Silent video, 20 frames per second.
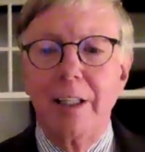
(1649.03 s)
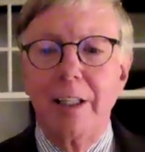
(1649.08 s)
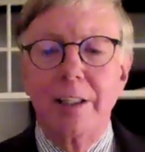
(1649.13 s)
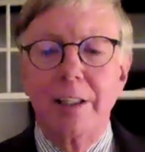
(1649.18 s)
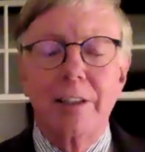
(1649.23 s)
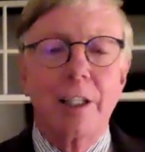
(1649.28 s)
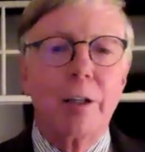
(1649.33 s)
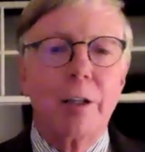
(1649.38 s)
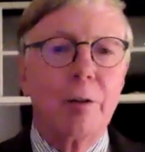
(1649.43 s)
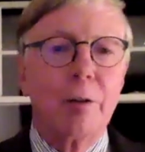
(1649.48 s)

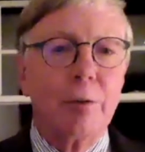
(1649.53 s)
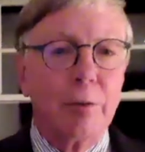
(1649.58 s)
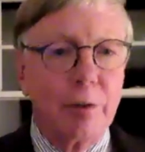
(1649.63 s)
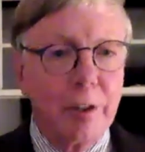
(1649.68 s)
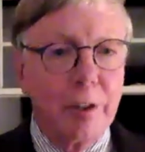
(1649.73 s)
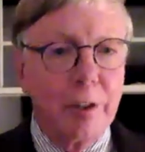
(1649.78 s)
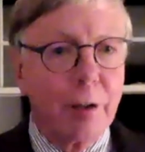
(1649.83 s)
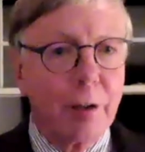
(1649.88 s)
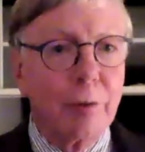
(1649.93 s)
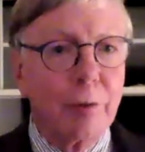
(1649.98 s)
So,
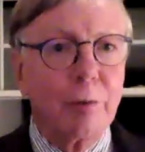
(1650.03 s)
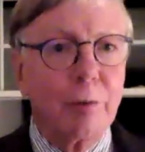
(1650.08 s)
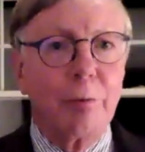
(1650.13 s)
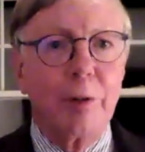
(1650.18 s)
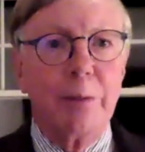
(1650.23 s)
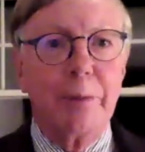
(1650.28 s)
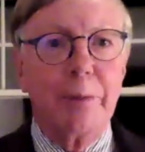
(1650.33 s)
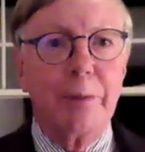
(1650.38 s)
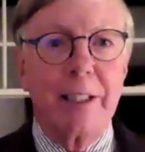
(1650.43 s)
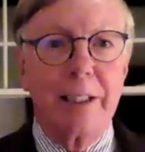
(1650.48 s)
we
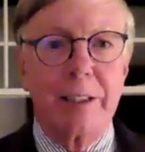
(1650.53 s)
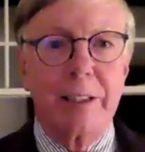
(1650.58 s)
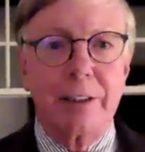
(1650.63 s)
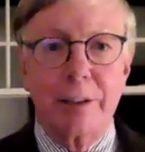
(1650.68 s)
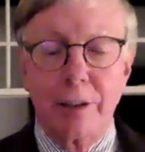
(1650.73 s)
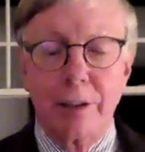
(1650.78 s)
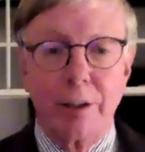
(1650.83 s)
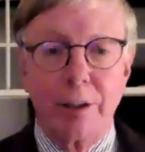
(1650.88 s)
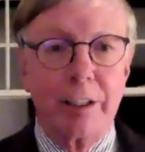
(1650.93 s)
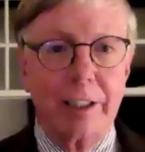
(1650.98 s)
begin
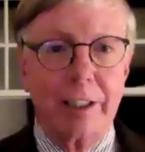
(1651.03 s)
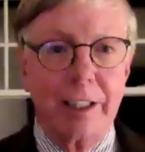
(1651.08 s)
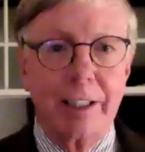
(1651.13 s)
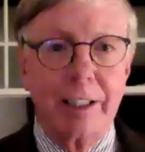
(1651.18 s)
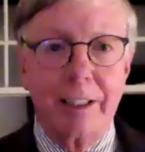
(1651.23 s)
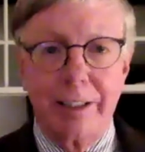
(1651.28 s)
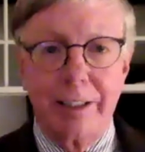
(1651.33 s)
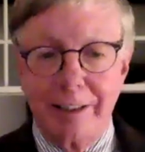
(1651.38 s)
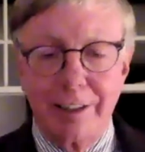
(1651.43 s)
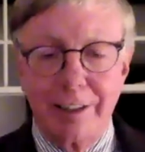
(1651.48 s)
talking,
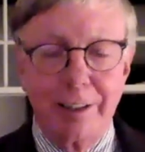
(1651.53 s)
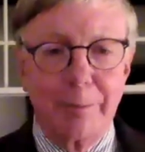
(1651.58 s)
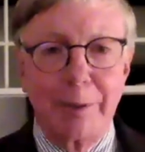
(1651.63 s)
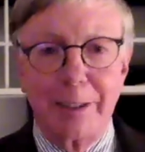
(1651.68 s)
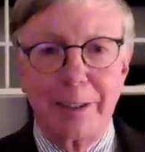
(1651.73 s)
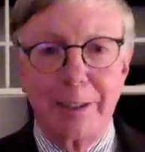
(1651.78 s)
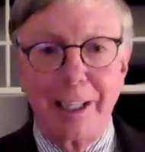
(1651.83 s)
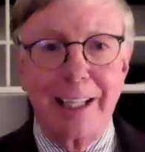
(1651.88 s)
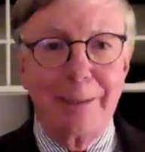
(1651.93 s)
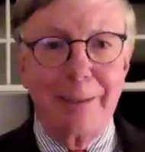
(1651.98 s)
and,
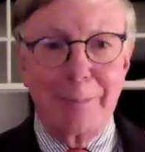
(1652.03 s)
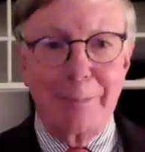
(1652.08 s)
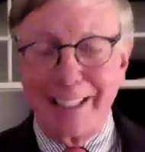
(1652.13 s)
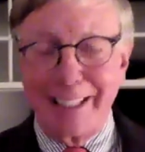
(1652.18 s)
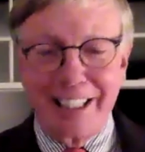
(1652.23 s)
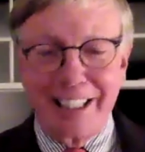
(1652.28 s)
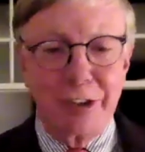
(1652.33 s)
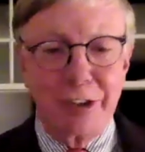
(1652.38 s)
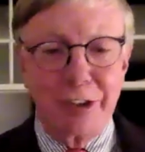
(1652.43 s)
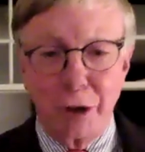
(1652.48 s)
I'm not
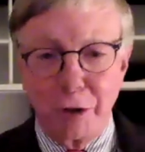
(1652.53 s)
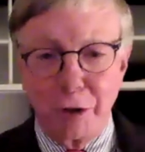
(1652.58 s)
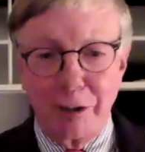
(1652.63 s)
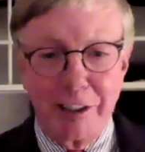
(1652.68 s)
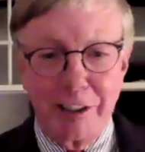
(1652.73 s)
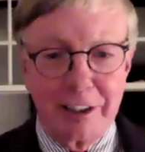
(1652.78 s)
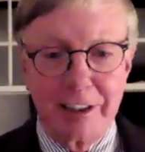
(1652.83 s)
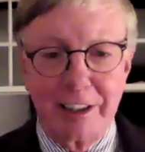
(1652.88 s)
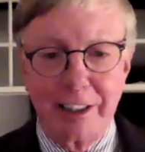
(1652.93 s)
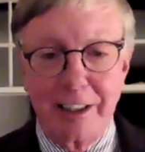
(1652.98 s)
a
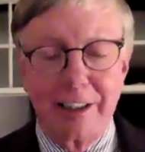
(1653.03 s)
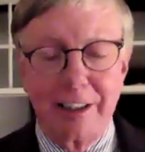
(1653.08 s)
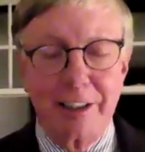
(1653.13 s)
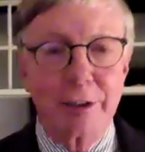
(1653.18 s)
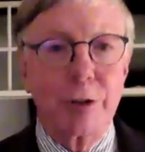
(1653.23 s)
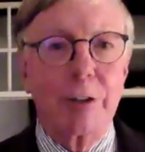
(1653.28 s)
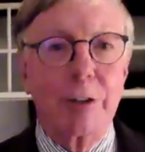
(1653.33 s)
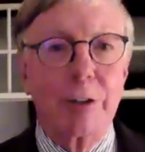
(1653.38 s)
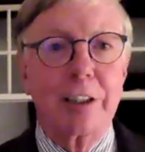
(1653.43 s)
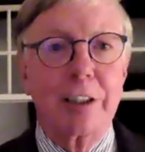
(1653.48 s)
journalist at this
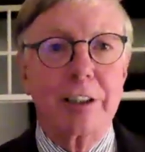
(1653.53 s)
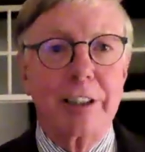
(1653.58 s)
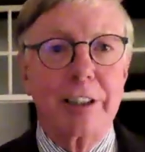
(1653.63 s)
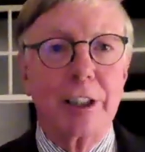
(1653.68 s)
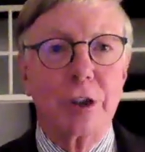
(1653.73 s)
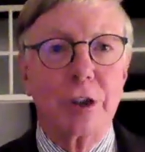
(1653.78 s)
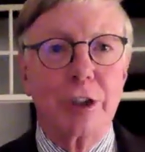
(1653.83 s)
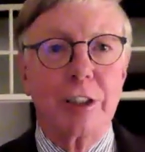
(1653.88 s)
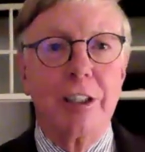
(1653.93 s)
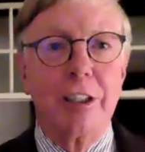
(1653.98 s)

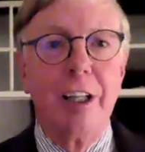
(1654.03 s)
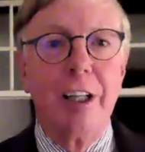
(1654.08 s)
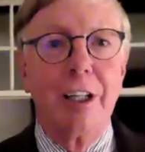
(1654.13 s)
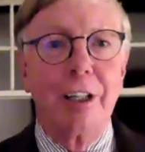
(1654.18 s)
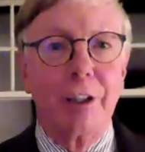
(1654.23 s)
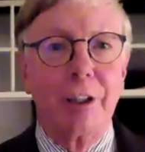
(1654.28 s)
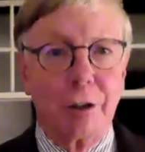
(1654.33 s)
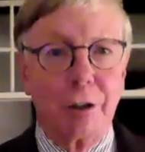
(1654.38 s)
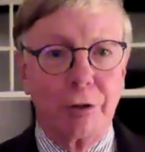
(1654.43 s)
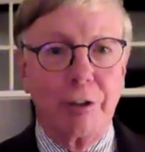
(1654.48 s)
organization,
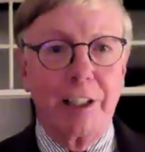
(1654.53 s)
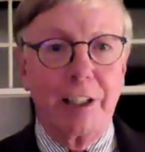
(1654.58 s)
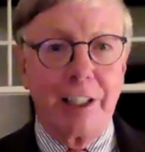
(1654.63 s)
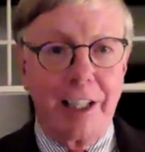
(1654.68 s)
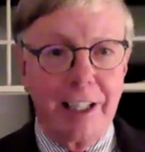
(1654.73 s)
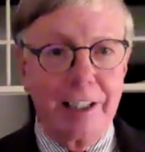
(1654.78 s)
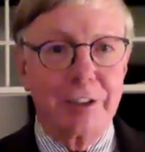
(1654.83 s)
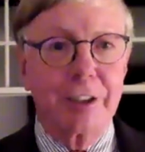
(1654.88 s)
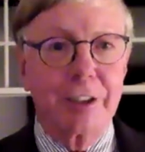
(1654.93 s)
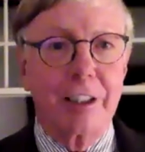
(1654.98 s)
learning
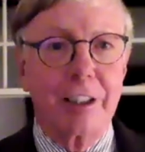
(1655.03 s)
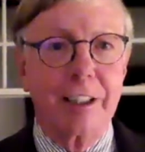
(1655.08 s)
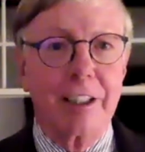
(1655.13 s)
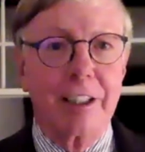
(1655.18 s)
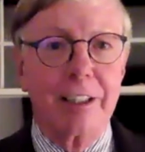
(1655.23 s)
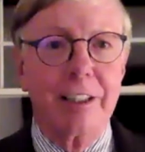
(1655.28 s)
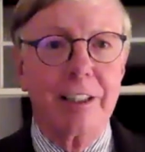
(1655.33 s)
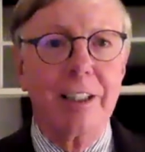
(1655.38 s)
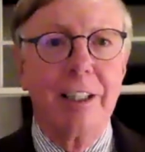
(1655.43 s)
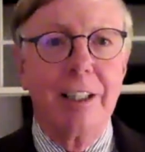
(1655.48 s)

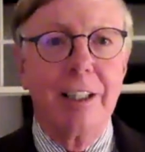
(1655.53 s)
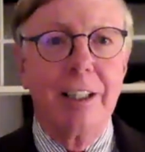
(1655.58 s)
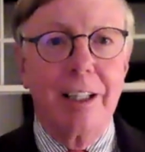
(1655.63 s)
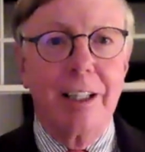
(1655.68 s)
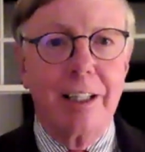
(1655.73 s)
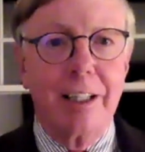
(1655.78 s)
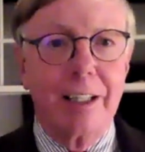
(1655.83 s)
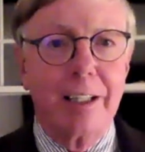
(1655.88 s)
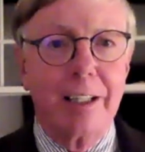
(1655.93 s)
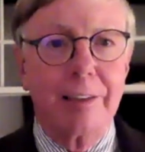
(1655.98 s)
constantly
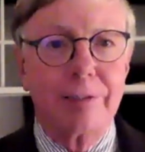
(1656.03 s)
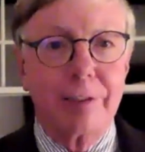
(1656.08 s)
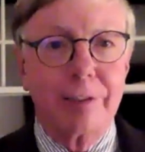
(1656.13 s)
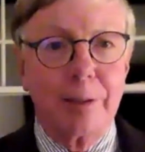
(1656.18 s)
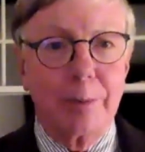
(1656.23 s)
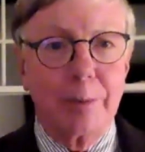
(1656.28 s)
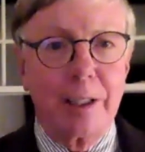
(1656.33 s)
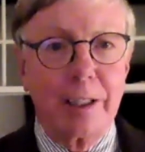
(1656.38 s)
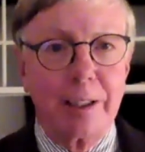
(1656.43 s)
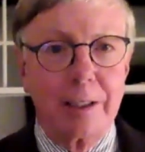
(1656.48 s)
from
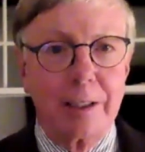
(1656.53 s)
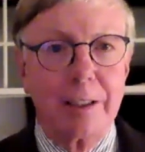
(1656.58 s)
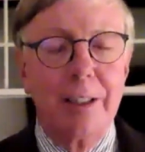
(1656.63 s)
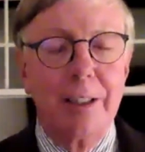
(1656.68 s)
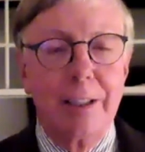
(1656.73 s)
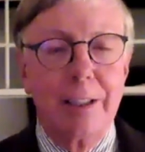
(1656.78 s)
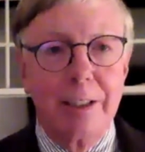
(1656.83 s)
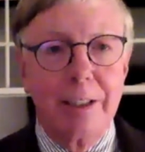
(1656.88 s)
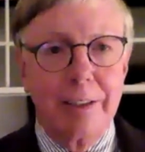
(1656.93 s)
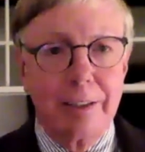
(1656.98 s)
our
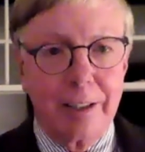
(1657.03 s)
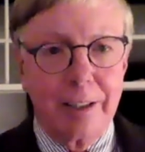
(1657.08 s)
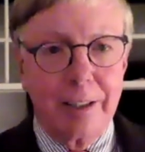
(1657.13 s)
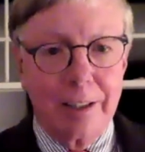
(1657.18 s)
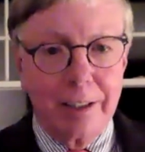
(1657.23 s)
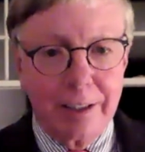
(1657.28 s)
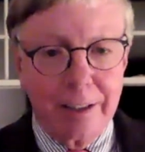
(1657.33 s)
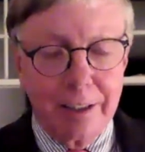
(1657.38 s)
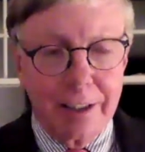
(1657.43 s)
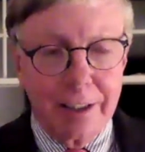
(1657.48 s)

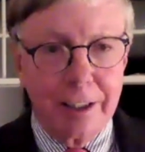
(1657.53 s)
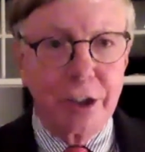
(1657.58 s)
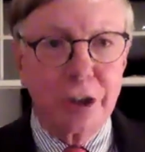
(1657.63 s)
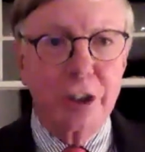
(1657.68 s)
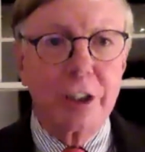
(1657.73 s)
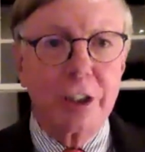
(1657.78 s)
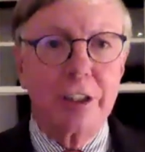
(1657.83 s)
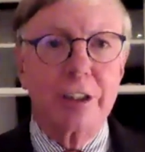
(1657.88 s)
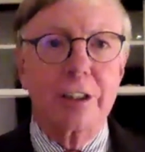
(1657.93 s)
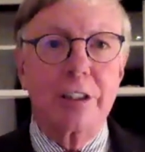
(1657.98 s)

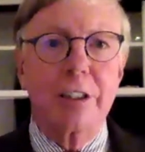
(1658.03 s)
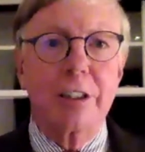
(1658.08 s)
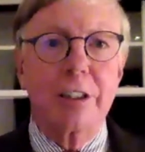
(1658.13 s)
clinicians,